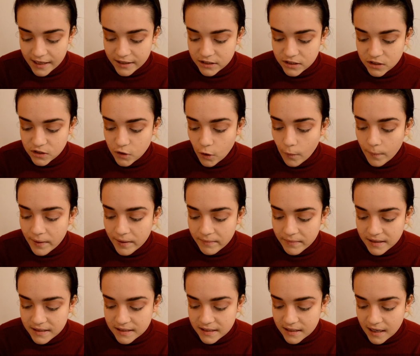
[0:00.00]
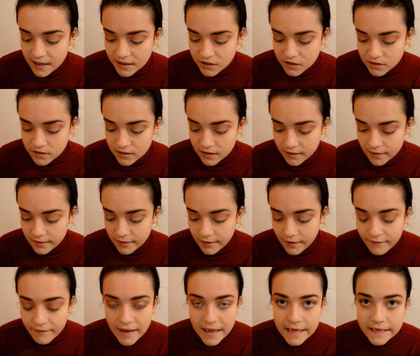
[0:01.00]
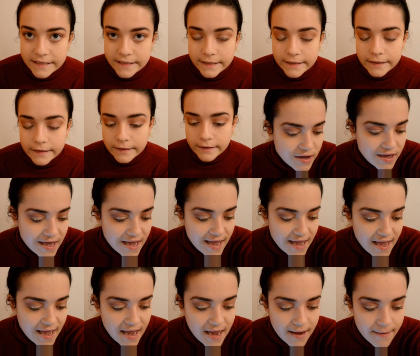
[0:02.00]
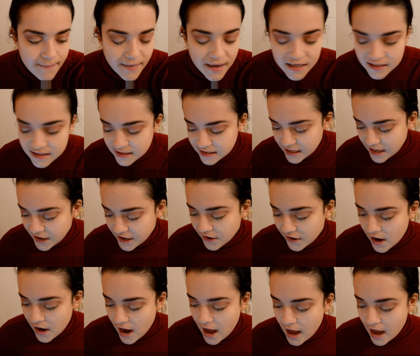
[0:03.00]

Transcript: It's so pigmented, I just love it. Okay, mascara.